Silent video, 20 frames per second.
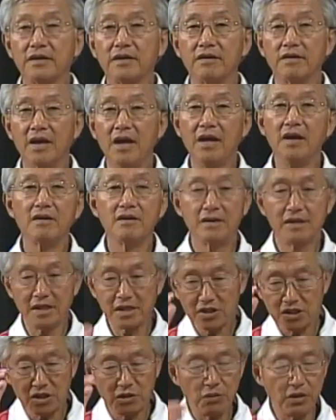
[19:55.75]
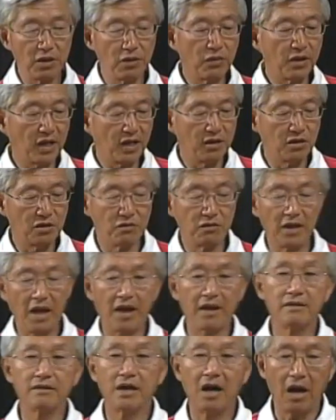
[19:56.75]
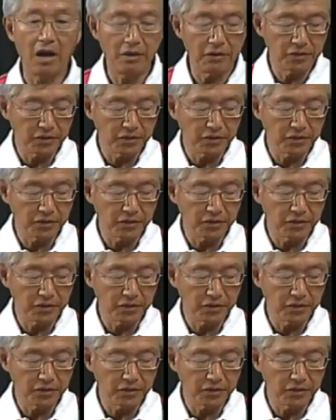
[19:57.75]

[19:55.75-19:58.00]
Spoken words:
Okay? Let's see whether we can do that. I